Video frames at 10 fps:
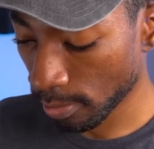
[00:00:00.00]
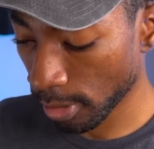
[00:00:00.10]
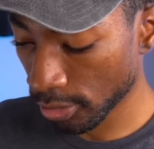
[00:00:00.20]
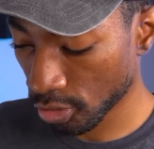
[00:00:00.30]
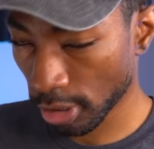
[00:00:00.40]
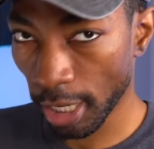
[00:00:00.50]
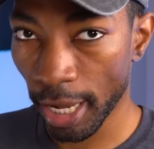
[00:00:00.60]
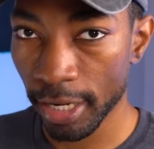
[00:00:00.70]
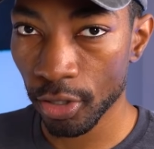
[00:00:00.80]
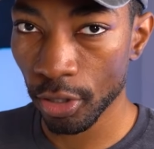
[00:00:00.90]
much
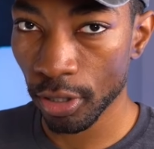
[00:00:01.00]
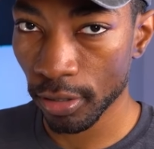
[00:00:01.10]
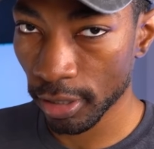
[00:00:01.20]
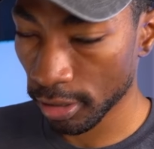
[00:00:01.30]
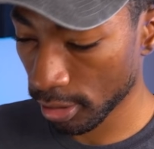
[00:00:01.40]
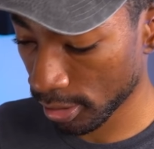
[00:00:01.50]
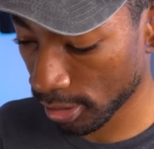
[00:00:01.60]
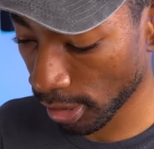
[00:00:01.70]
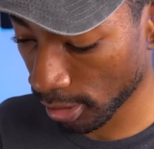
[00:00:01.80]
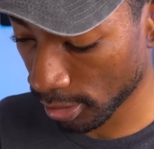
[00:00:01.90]
kinder than the
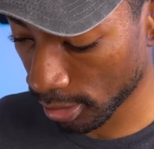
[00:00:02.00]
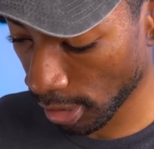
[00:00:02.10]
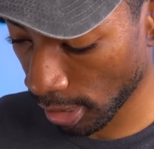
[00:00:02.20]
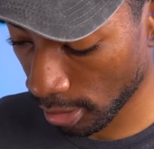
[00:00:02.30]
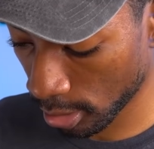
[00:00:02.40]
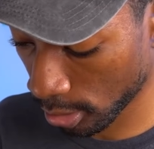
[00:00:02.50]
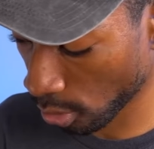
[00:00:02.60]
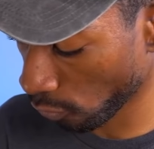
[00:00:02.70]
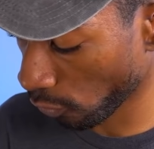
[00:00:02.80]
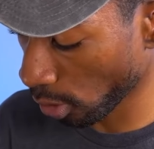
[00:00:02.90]
second side,
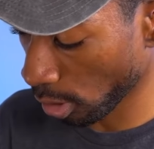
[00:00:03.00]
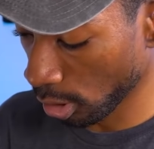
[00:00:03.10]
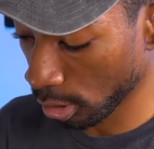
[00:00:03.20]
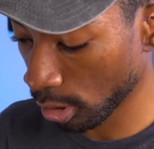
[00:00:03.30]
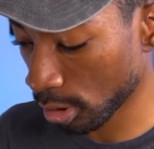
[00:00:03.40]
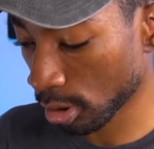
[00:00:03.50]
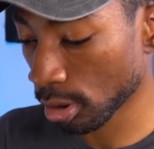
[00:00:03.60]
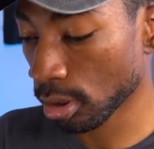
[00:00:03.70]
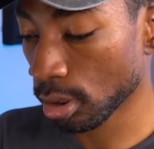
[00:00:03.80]
so far at least.